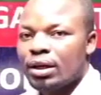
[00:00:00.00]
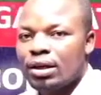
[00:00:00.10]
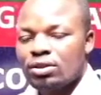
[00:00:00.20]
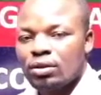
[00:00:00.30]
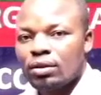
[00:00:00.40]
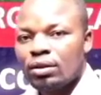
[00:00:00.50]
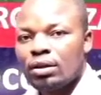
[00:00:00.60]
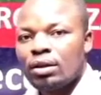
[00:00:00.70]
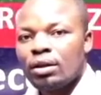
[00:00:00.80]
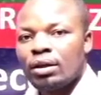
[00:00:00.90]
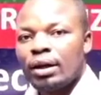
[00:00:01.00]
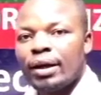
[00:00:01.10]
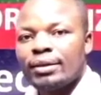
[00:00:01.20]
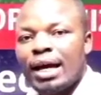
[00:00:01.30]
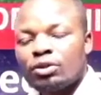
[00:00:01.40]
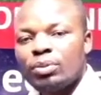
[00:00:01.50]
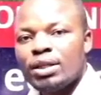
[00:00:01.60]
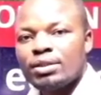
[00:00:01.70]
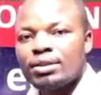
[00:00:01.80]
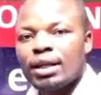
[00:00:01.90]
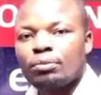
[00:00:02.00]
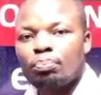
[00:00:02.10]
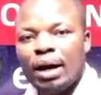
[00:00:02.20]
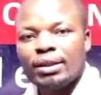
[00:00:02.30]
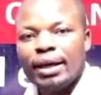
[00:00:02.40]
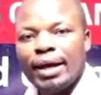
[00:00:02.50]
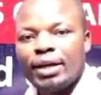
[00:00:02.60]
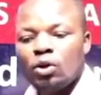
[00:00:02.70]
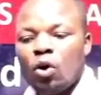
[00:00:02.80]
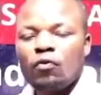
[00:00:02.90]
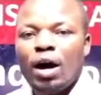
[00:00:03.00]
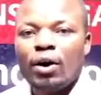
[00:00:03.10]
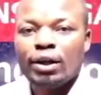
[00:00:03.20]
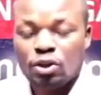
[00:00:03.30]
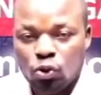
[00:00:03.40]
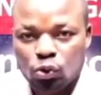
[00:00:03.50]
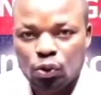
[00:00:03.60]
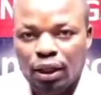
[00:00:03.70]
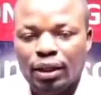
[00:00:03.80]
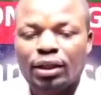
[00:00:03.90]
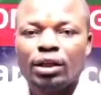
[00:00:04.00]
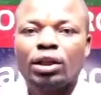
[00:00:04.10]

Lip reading: Council? And that means that by the end of our lesson today,